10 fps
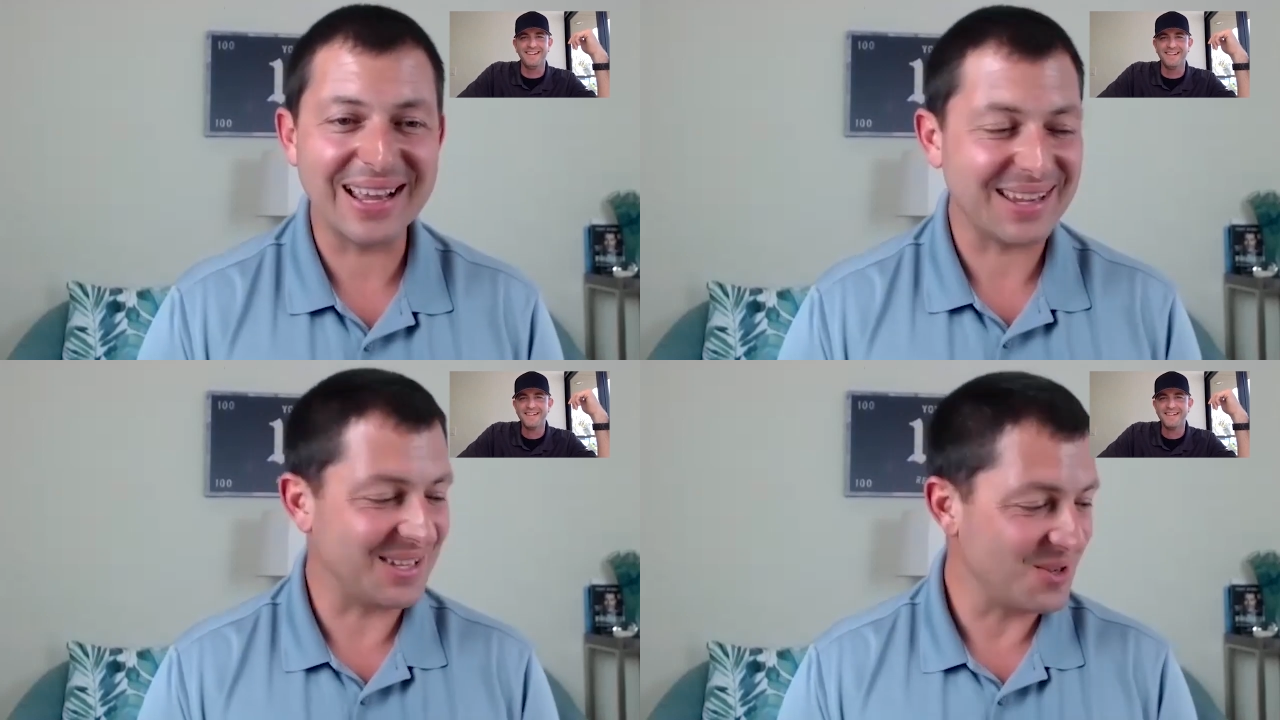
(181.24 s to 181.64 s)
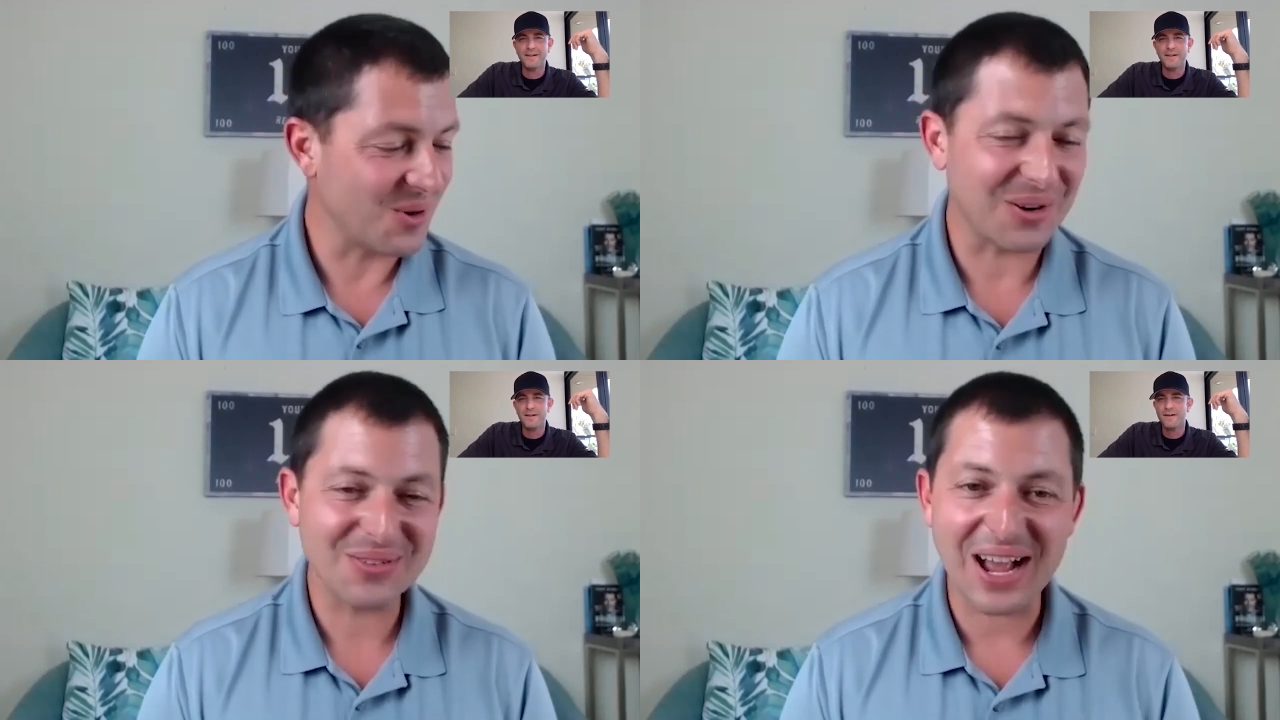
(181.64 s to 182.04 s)

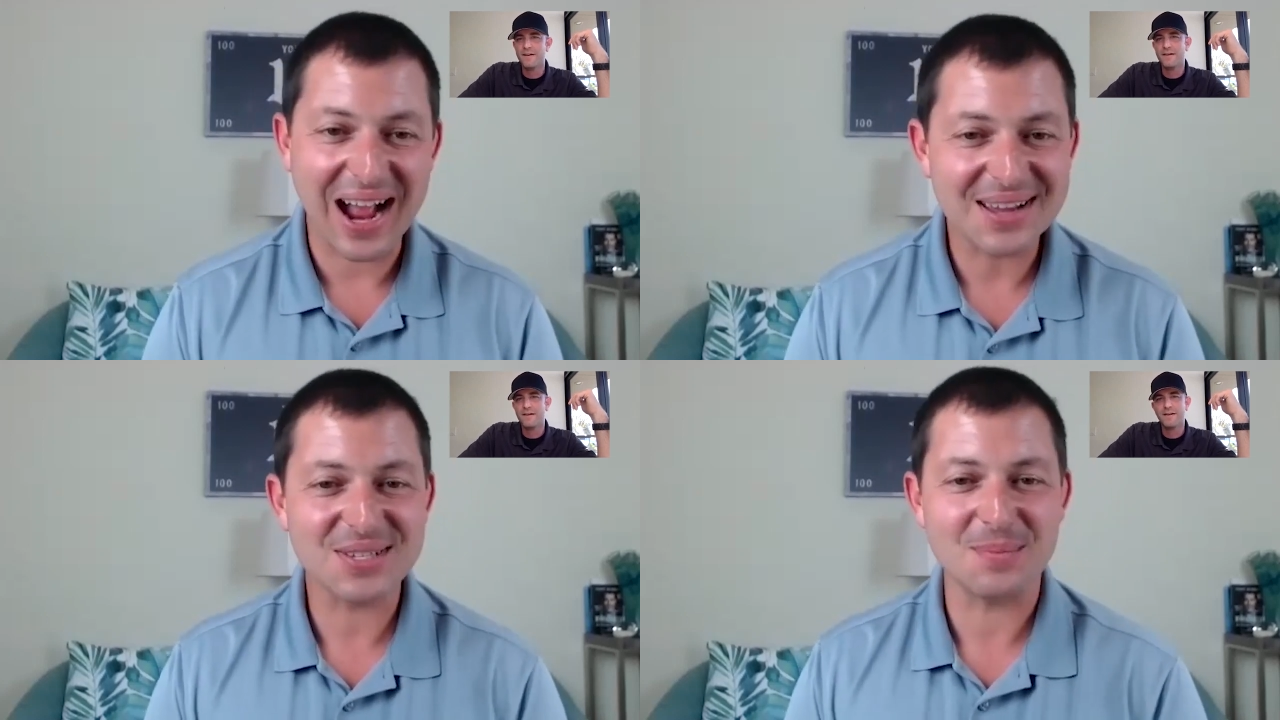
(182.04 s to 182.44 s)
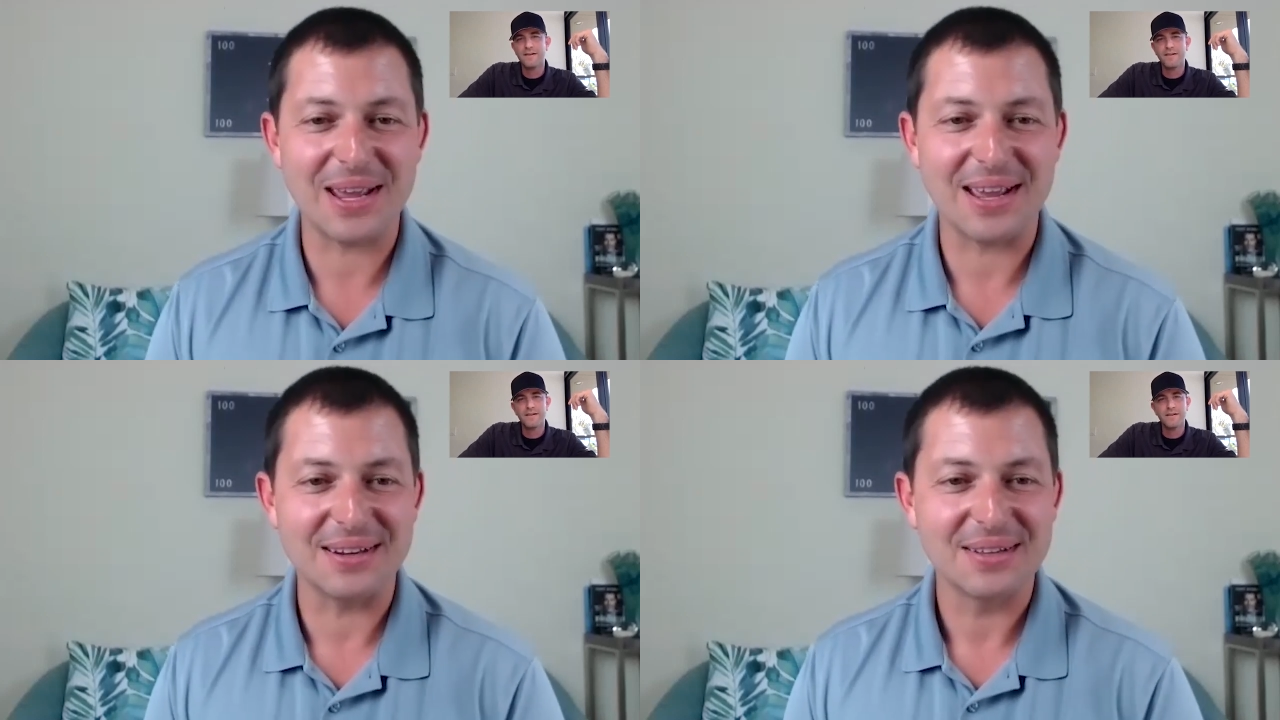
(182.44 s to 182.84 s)
Speaker 1: you are the
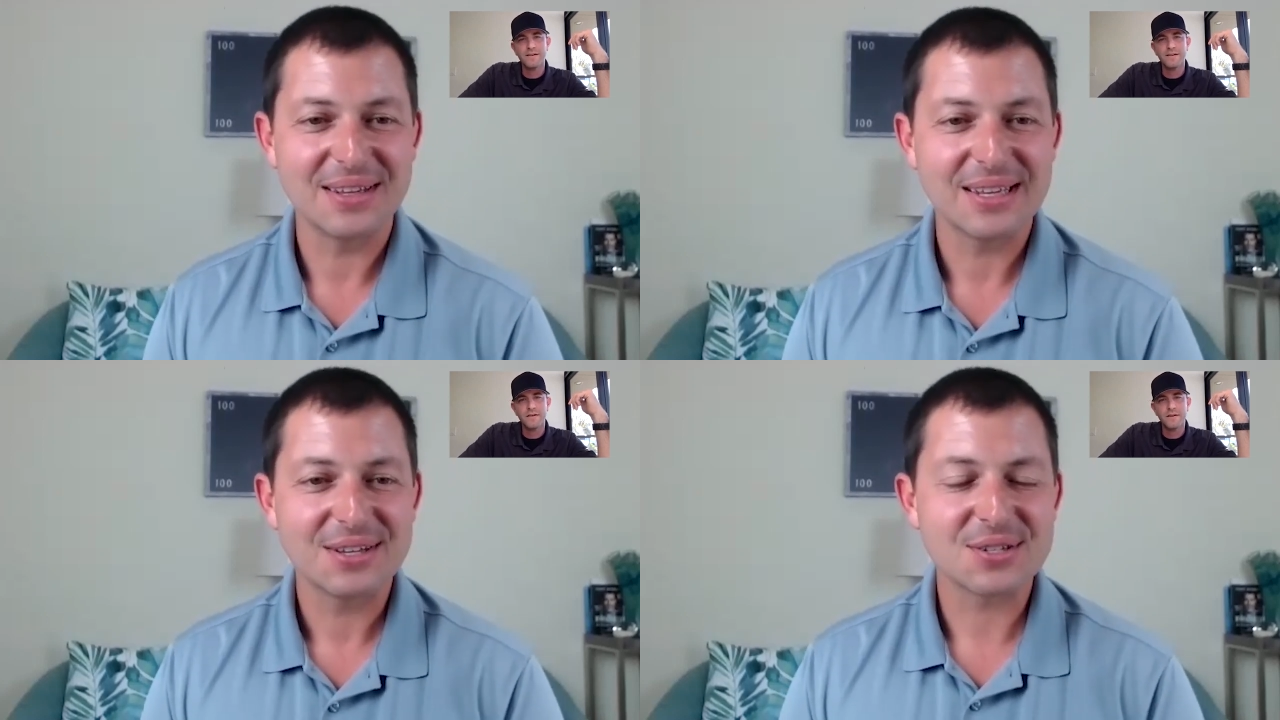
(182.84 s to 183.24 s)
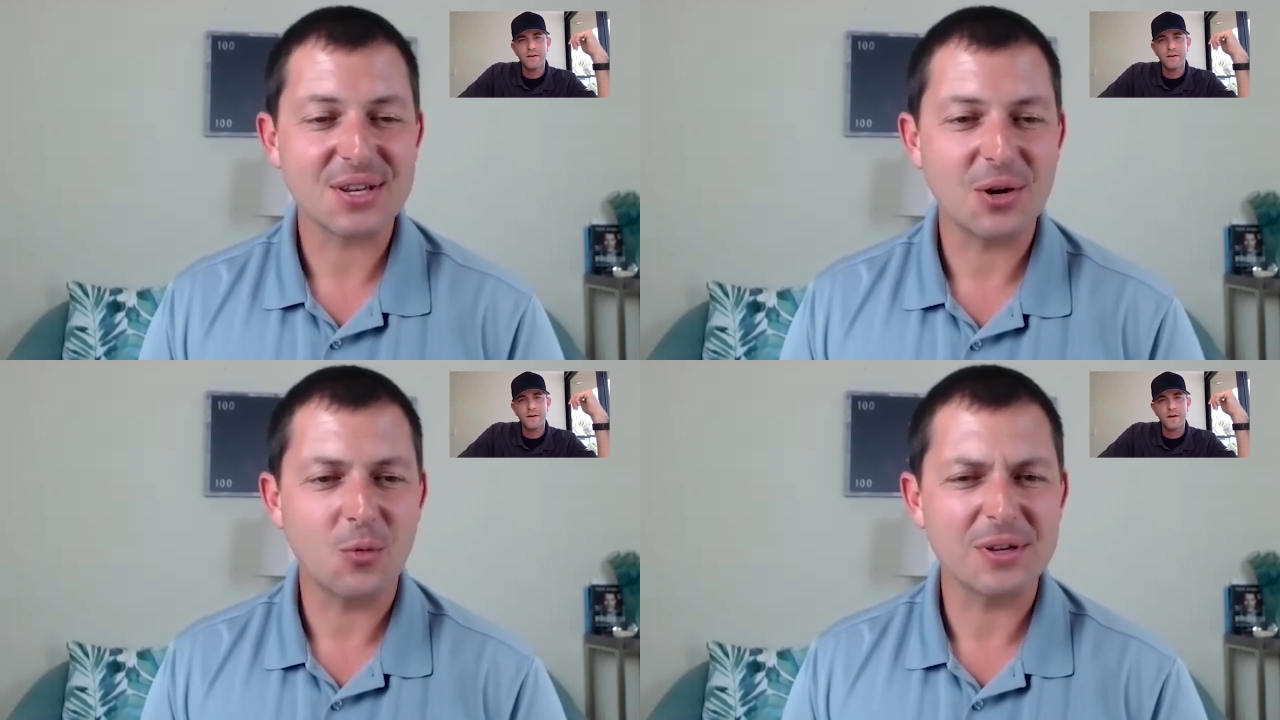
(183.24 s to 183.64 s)
Iceman.
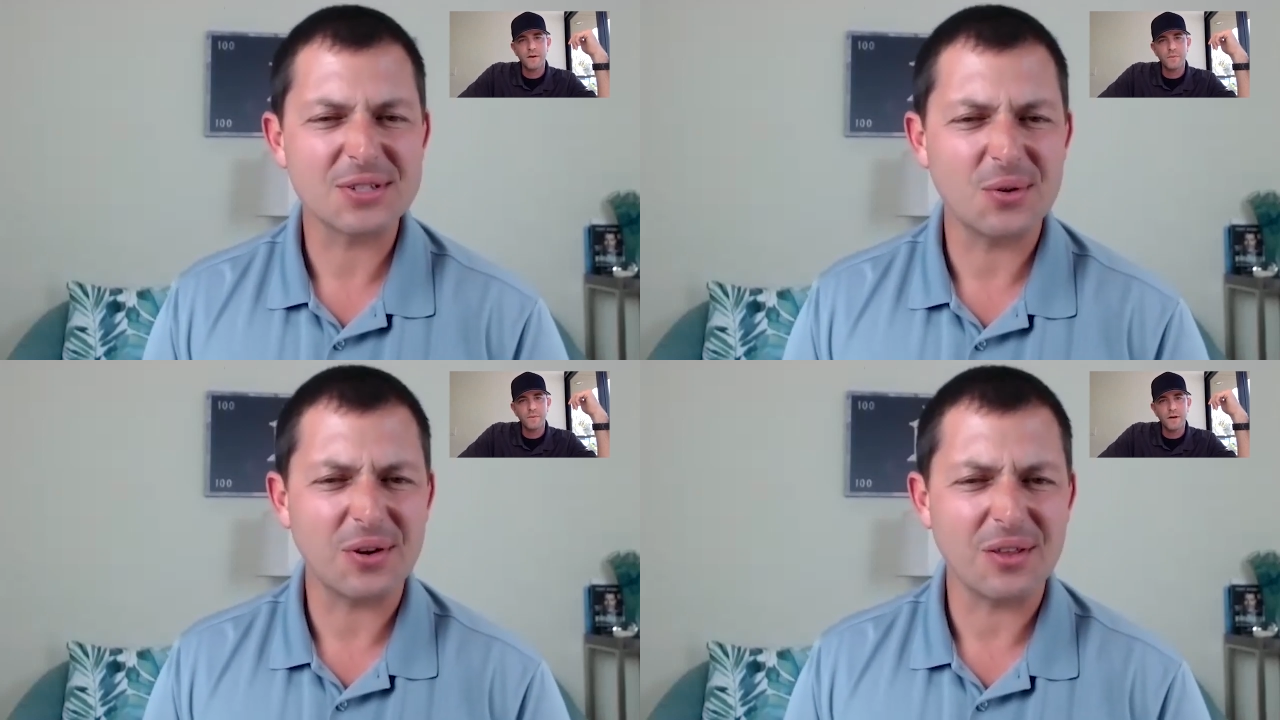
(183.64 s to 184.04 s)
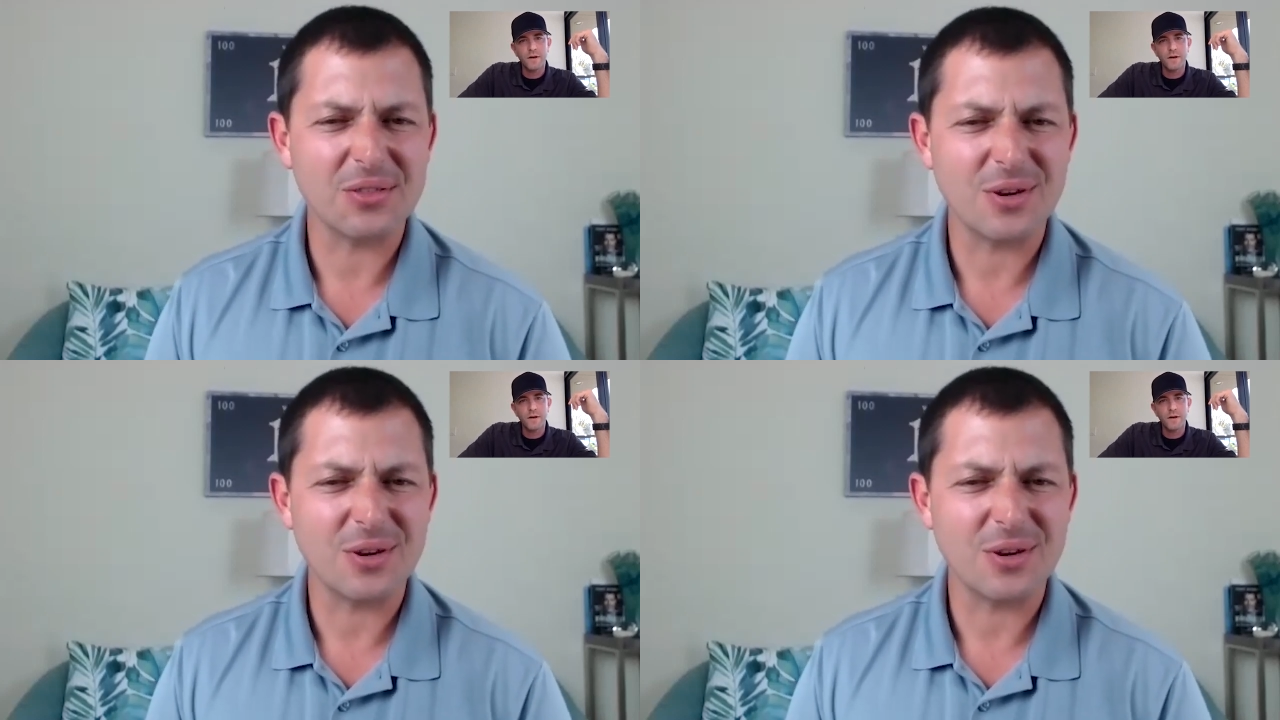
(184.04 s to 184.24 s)
So what's going on